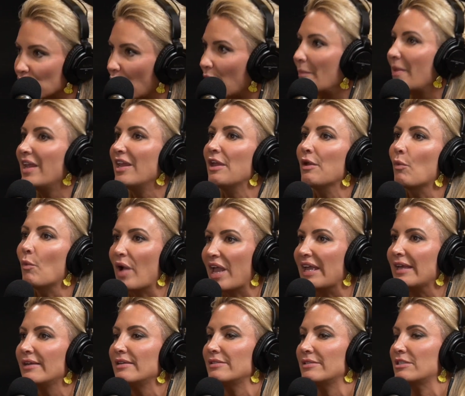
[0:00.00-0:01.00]
there's so
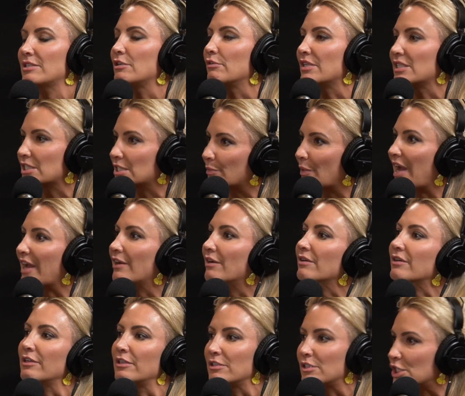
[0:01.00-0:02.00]
many ways to
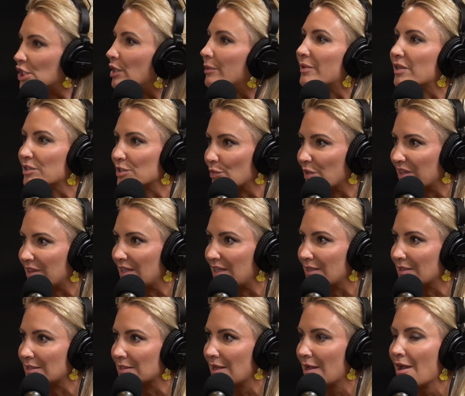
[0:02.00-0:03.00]
inspire
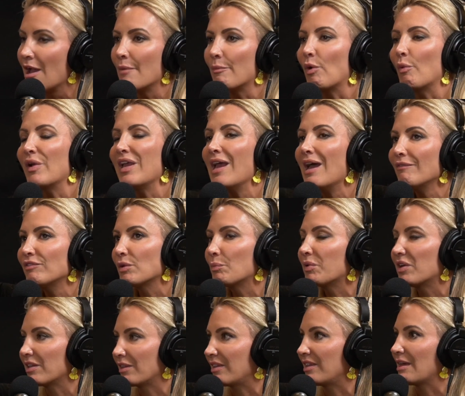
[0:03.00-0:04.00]
consumers with this, but
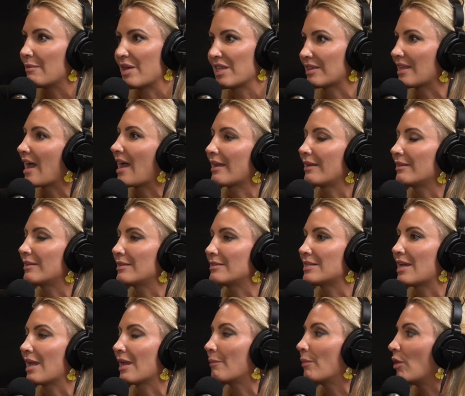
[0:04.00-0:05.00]
we have to put them at the
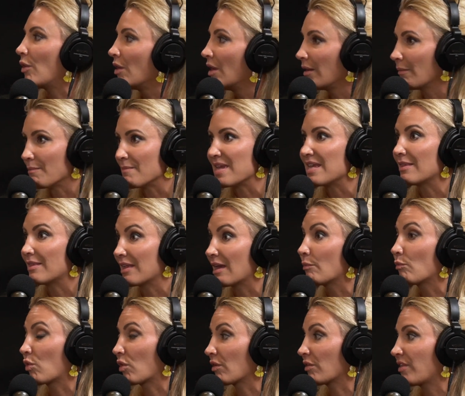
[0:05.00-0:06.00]
head of the table,
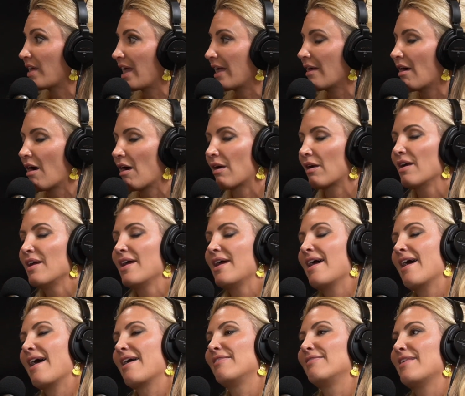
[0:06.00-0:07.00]
meet them where they
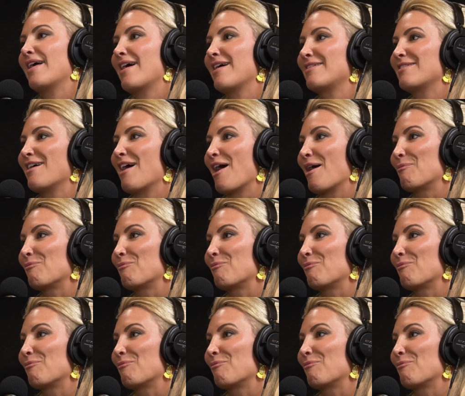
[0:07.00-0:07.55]
are, and